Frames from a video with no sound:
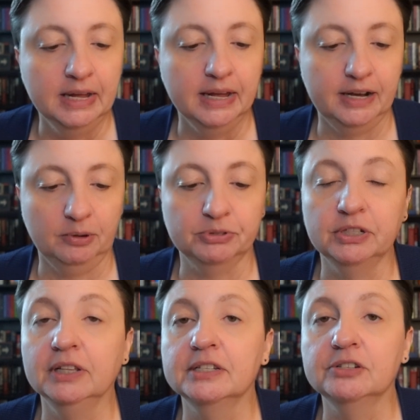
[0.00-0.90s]
It helps to
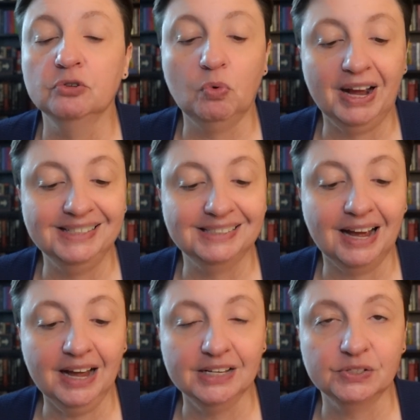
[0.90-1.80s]
listen to wise
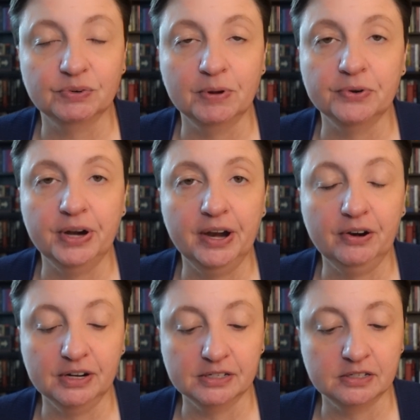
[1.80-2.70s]
guides from other
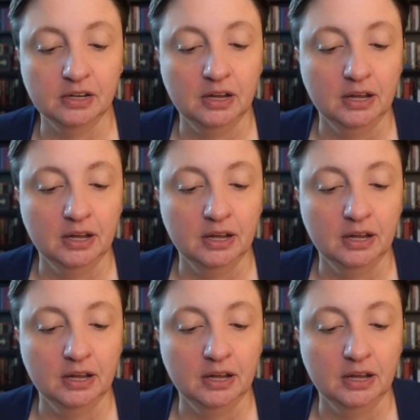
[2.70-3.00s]
eras.